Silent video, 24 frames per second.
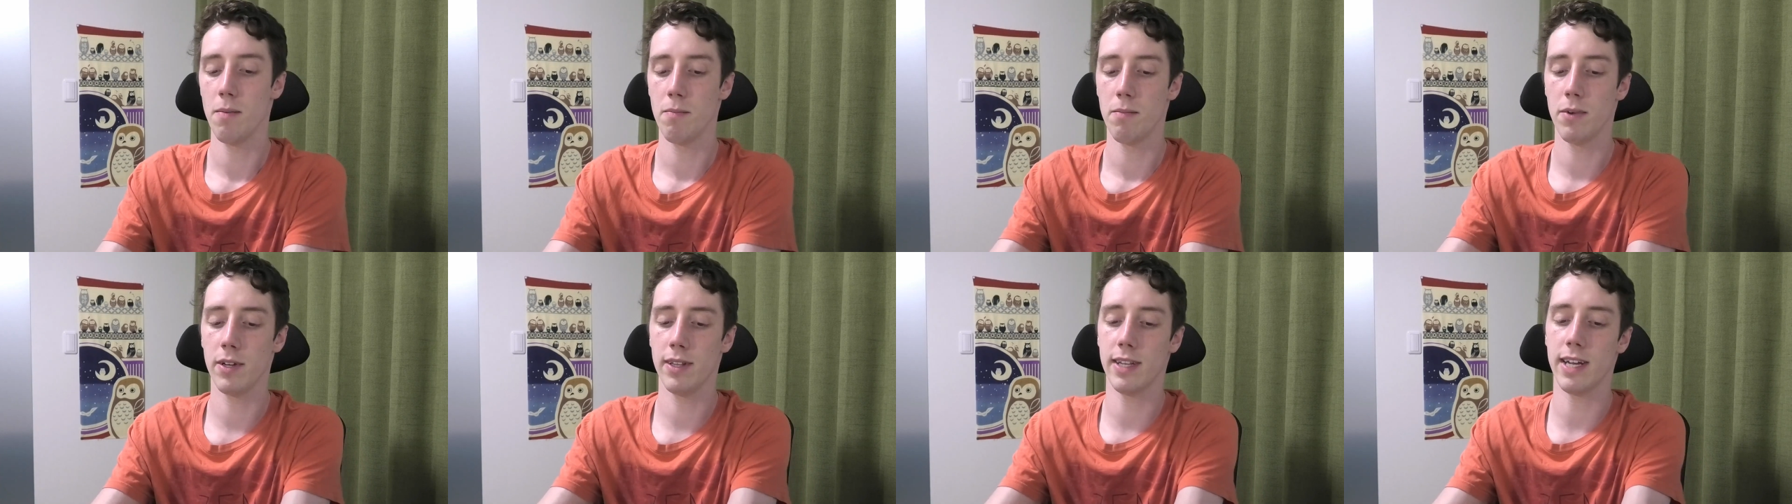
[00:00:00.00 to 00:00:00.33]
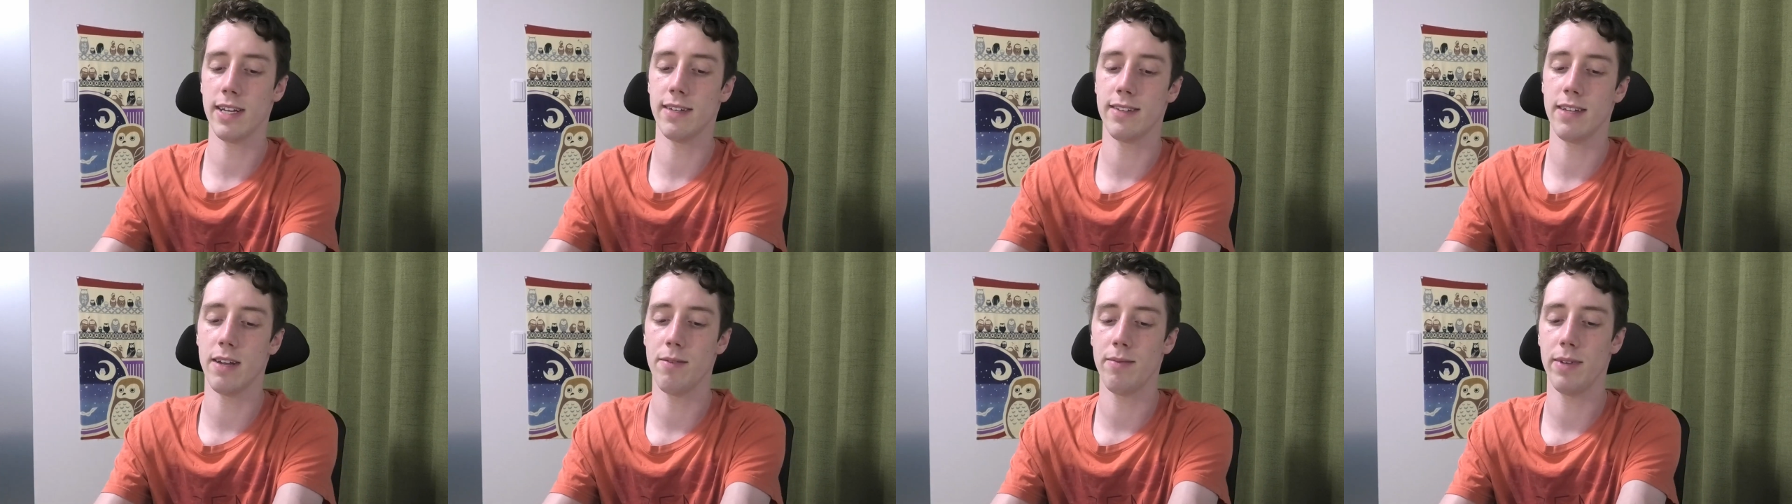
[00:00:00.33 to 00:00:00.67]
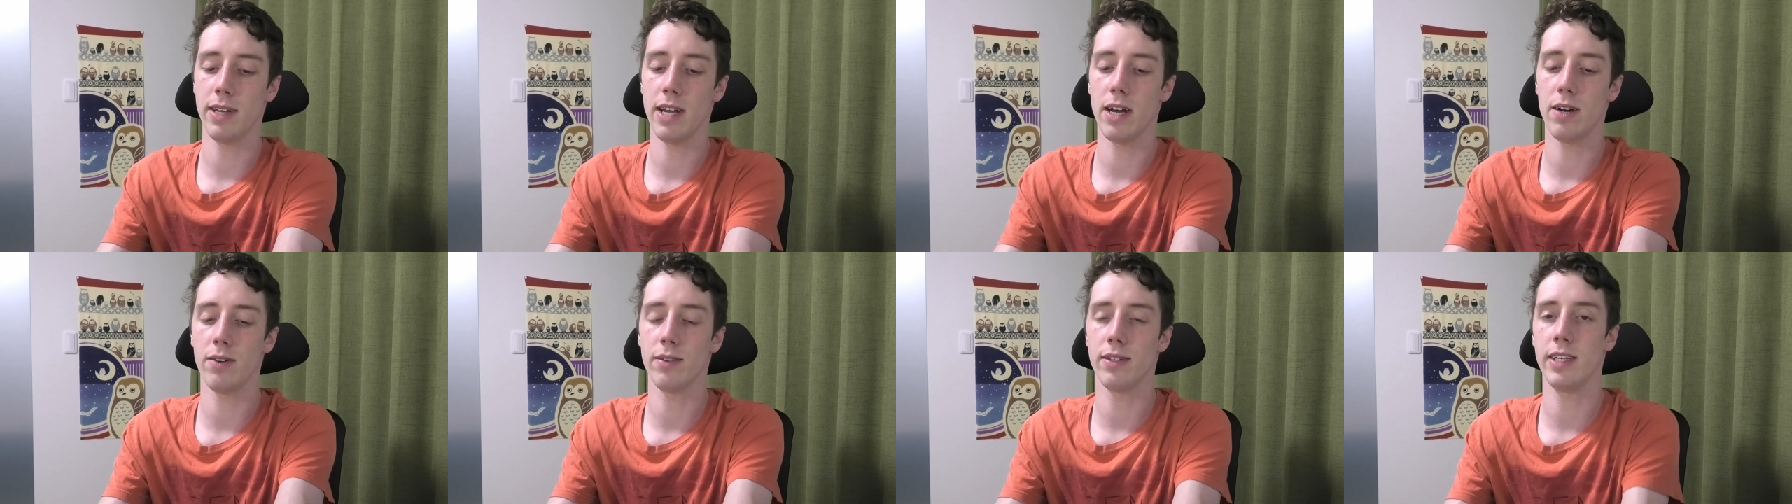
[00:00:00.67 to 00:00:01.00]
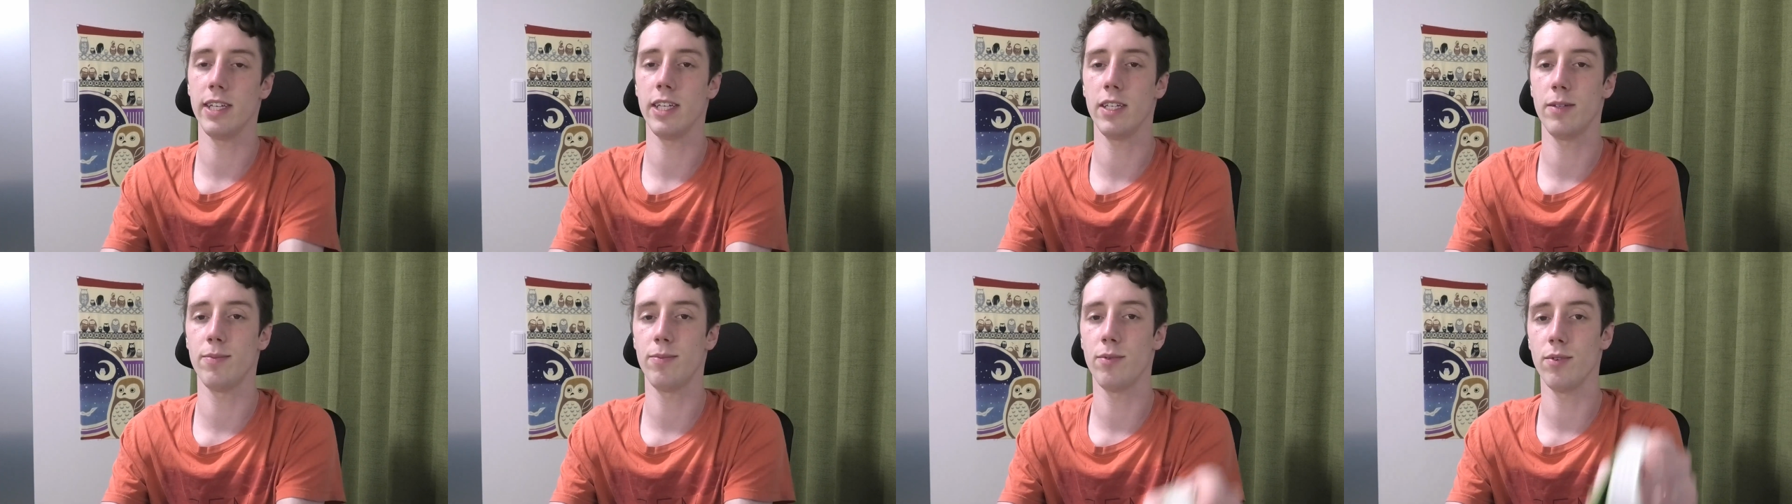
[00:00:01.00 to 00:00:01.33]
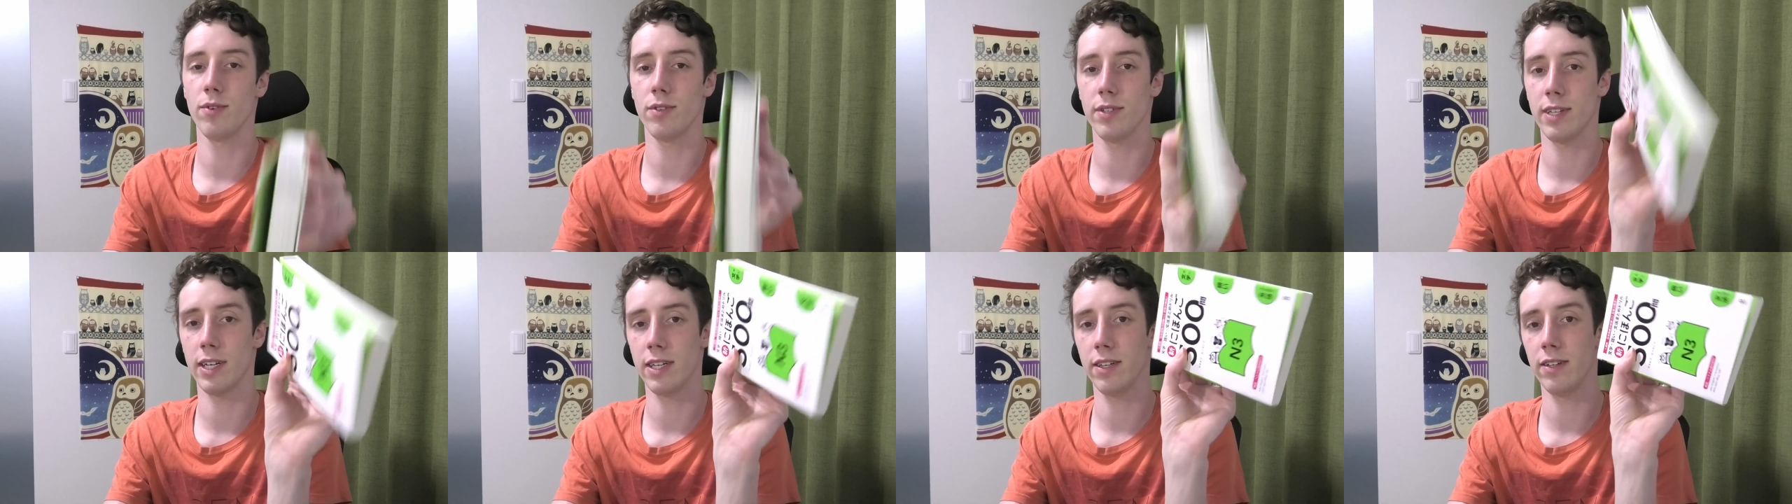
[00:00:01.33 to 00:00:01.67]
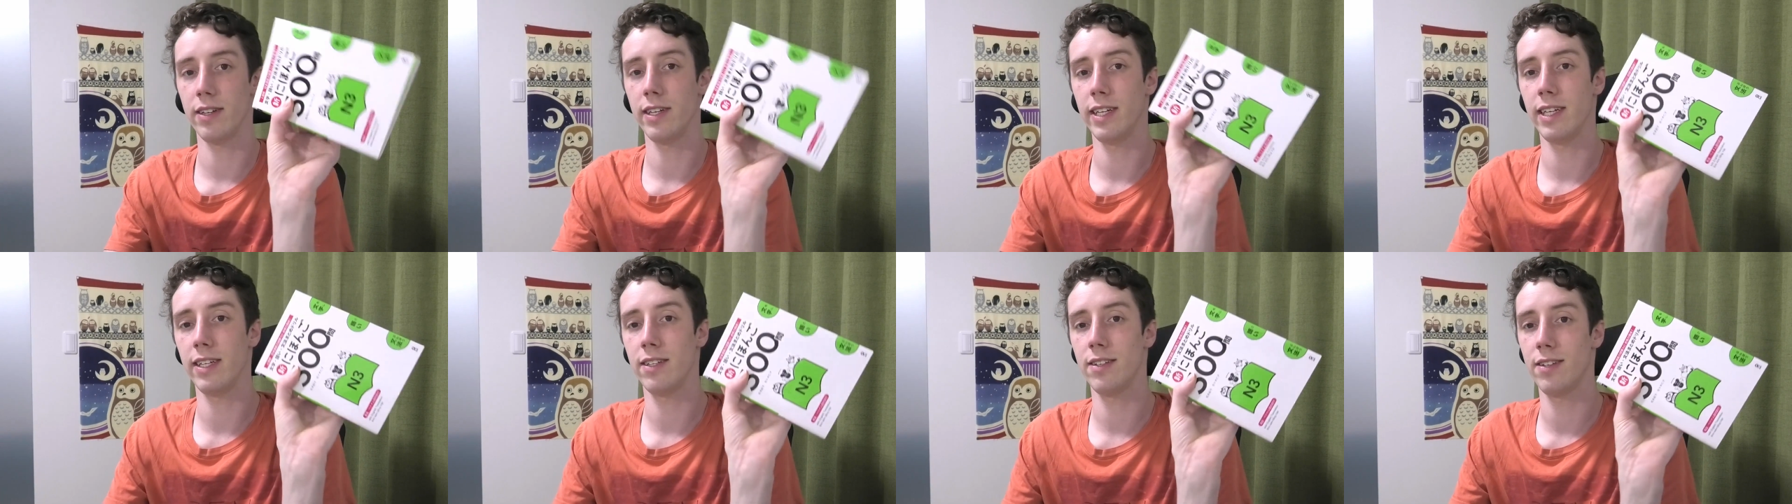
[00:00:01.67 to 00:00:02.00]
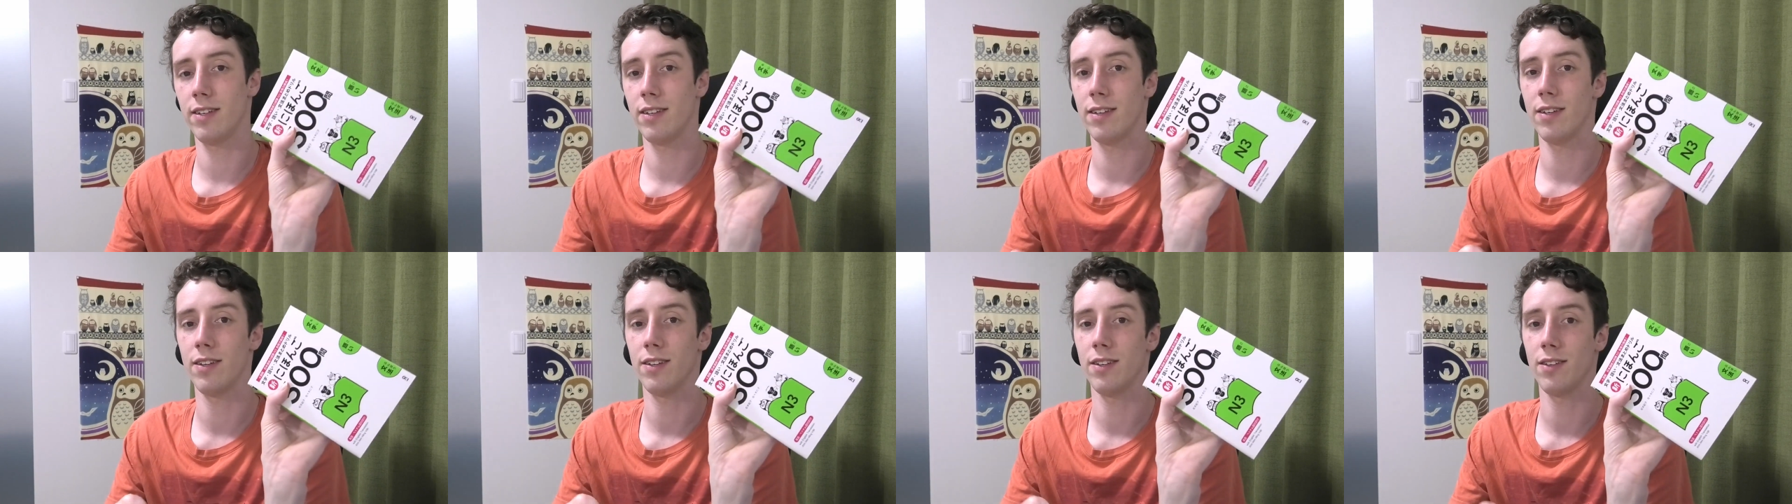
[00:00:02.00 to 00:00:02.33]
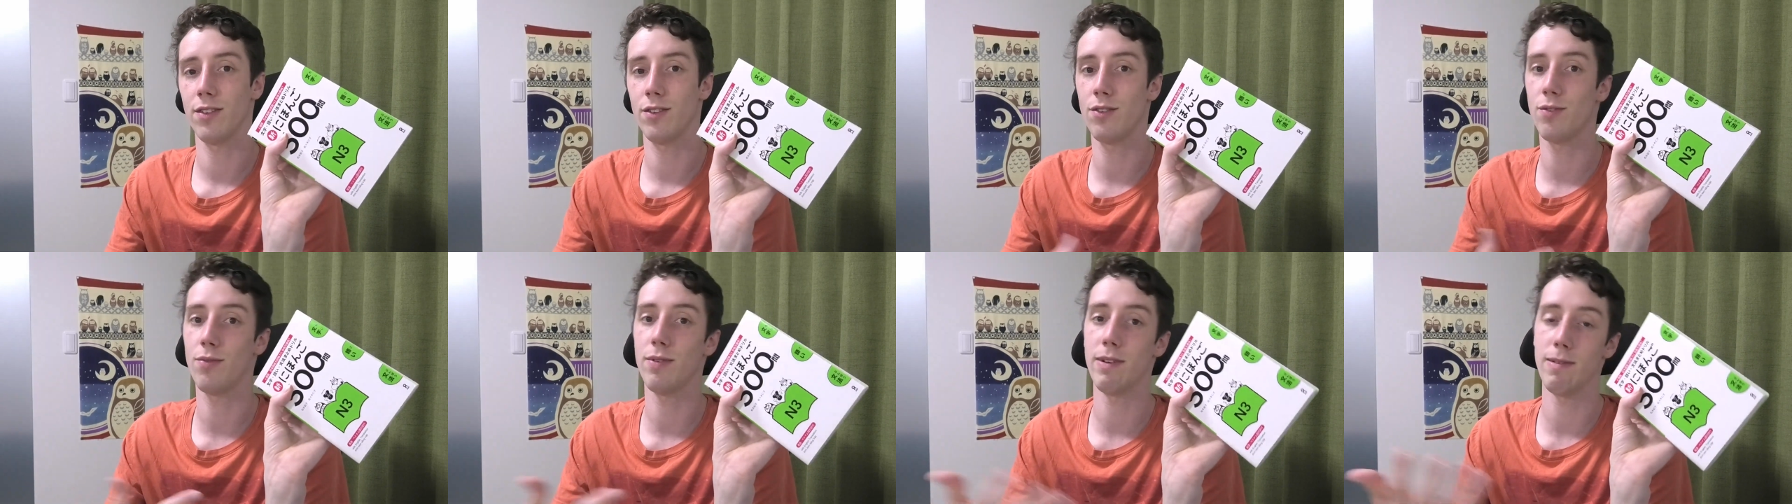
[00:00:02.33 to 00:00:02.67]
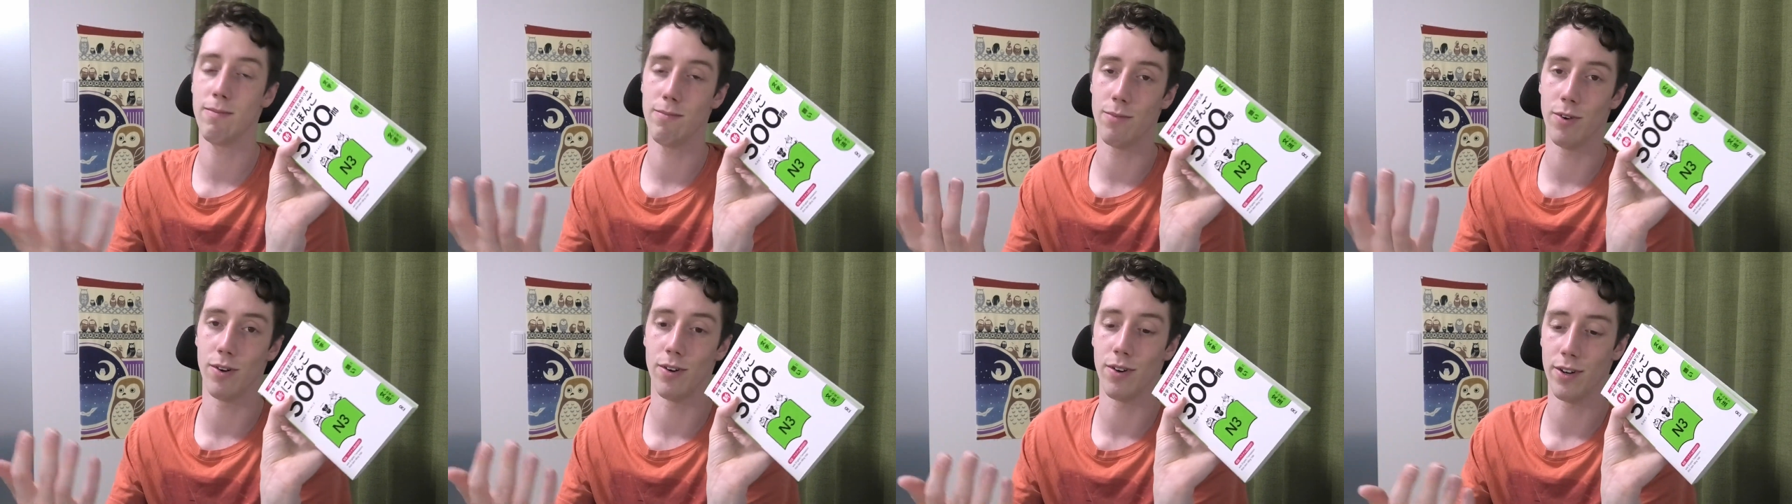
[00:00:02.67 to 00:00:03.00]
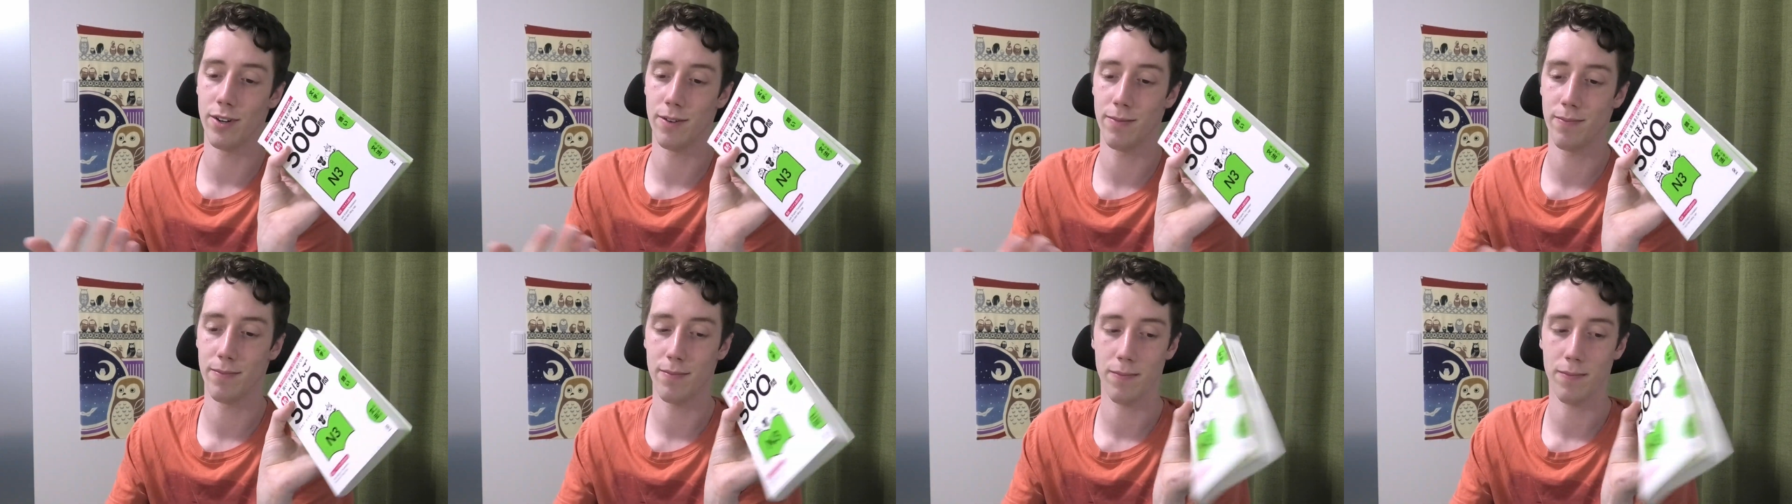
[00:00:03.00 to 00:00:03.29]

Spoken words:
But that's then without these books, then you need 3 more.